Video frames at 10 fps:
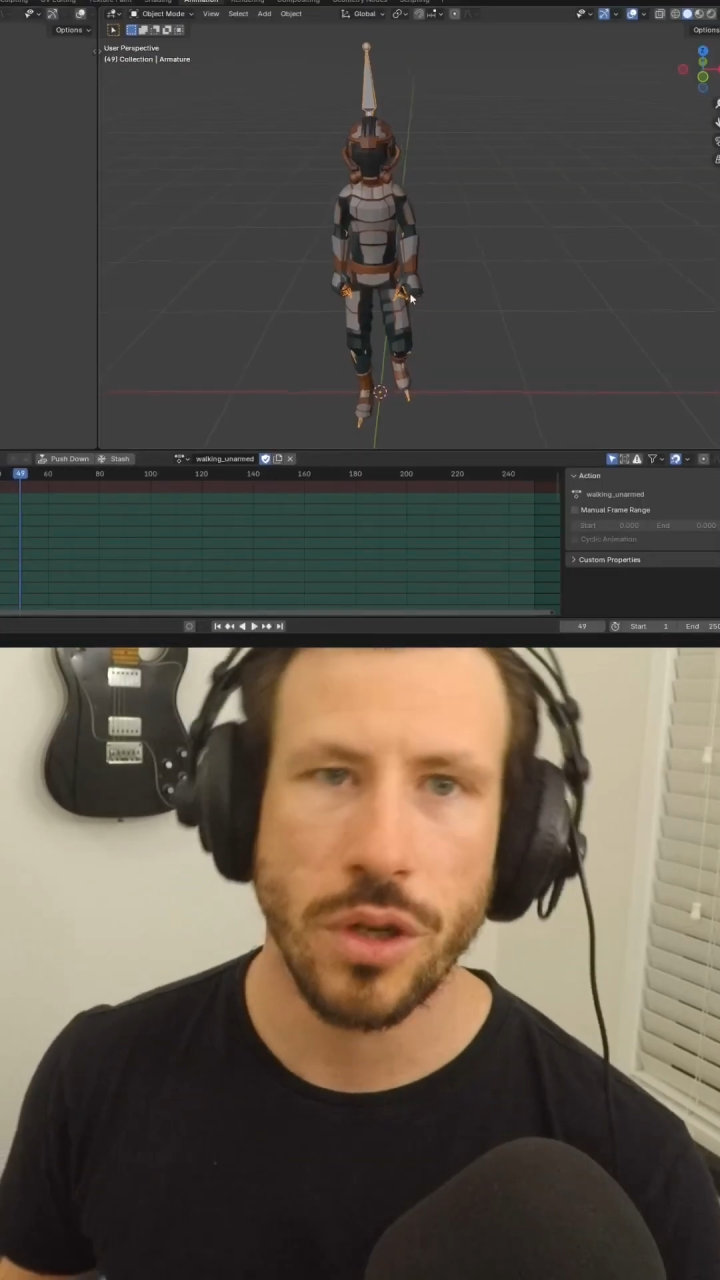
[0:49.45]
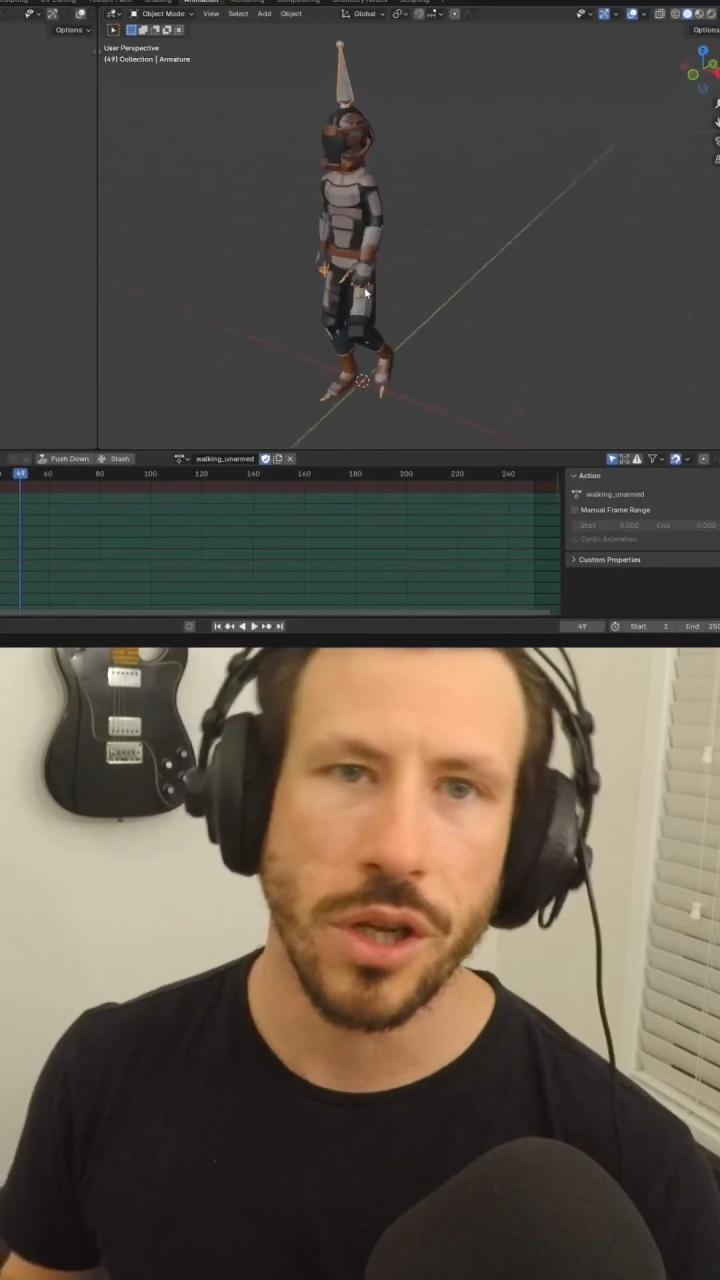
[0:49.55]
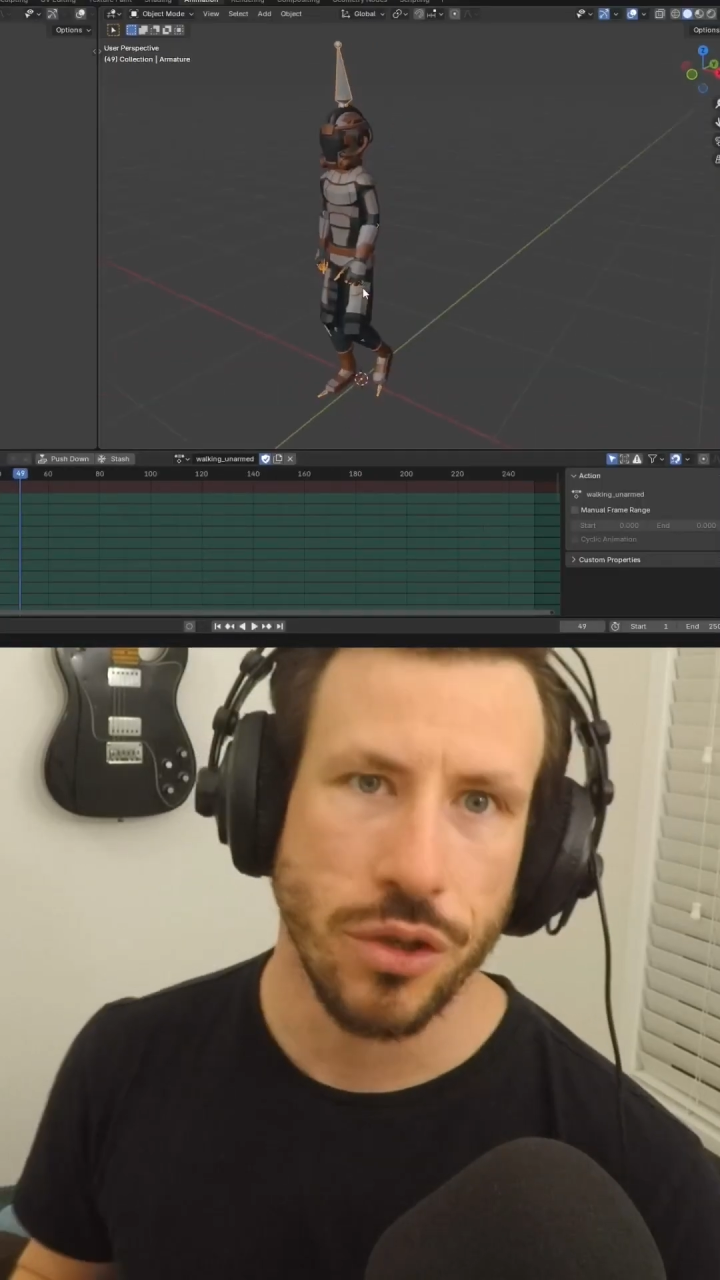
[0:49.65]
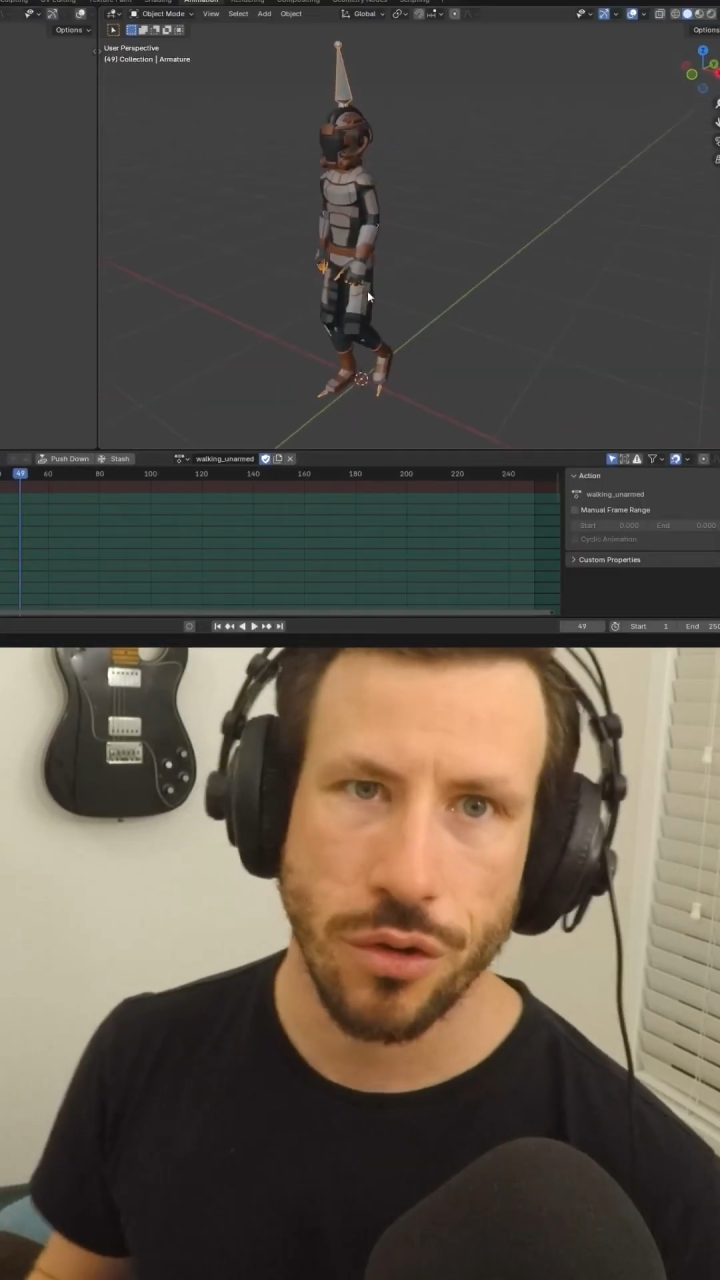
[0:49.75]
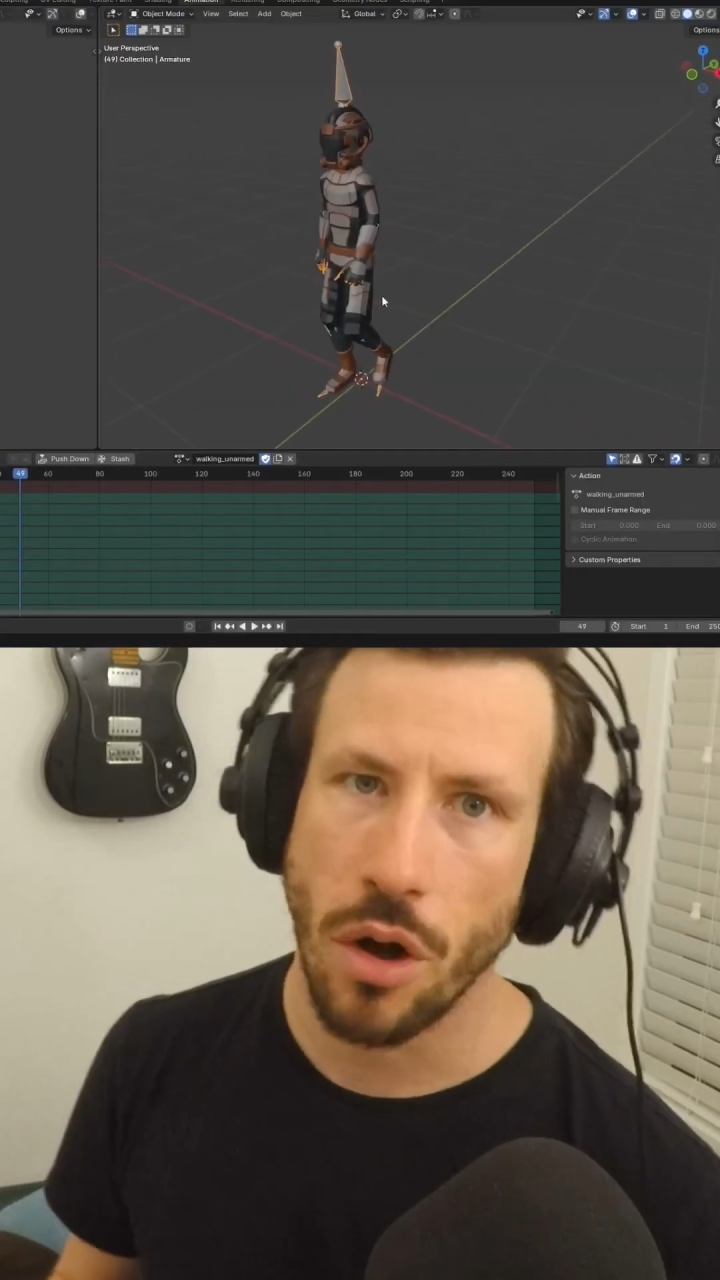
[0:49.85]

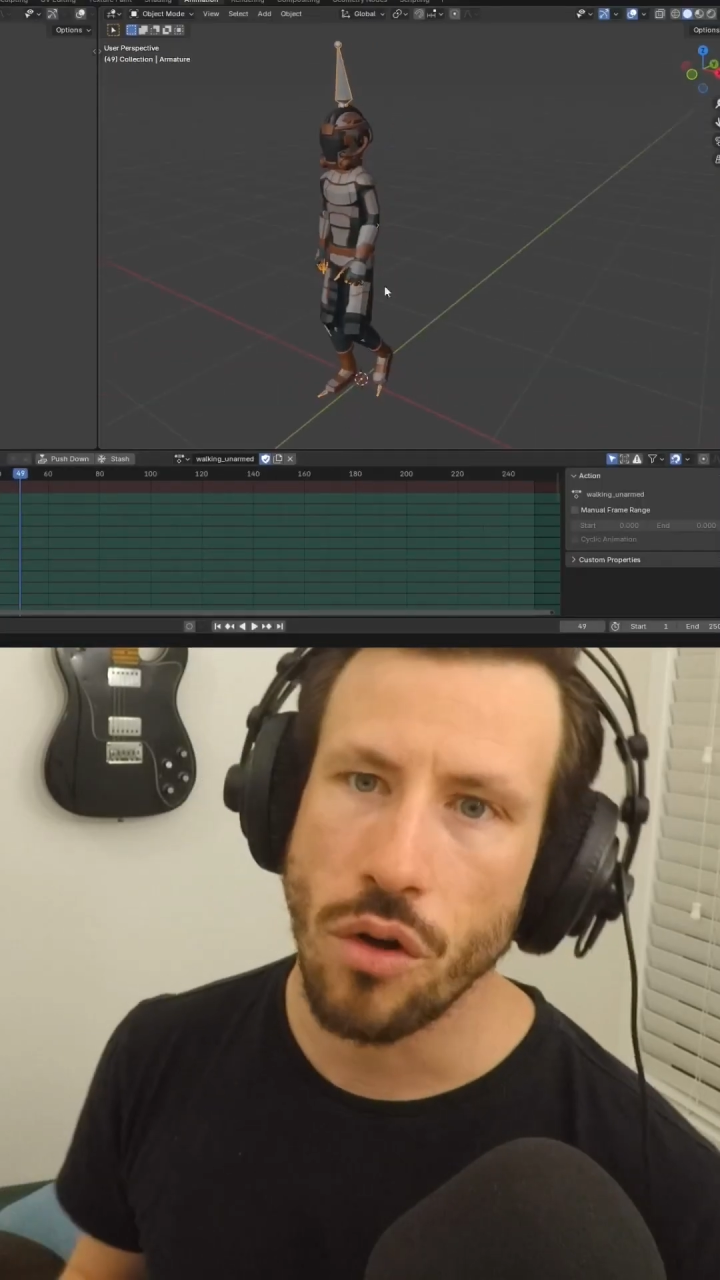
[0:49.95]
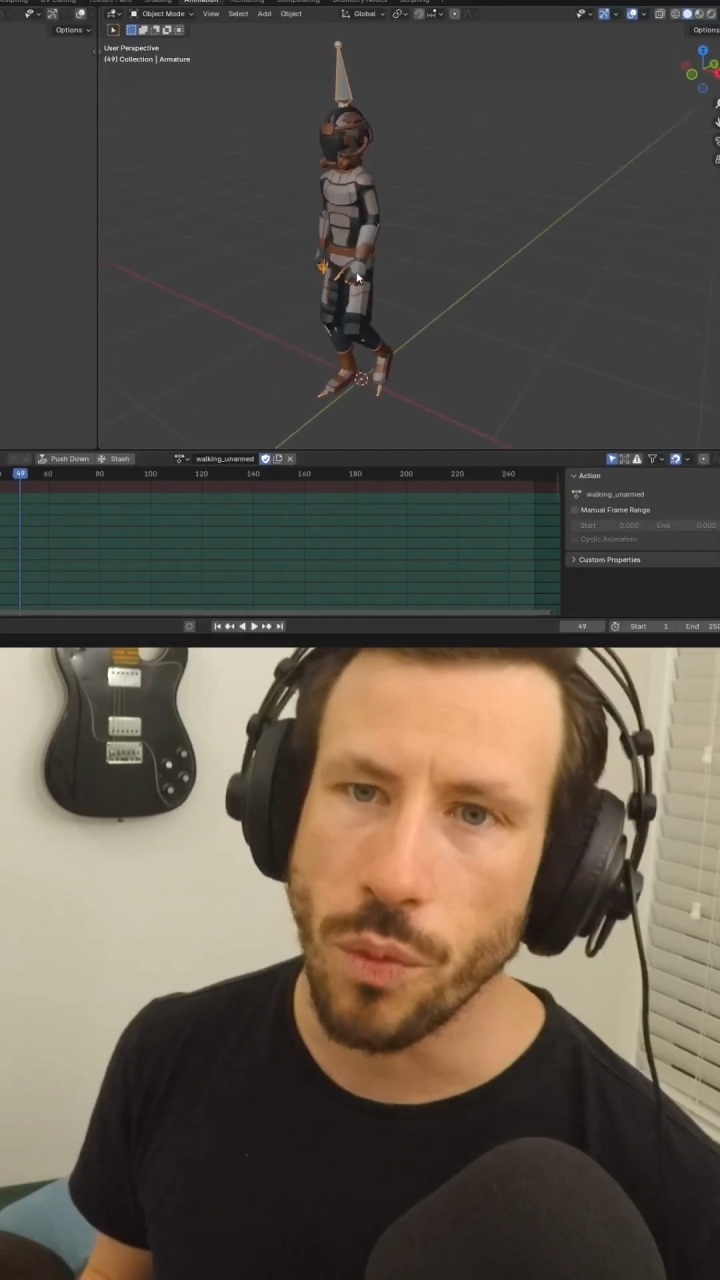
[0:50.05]
control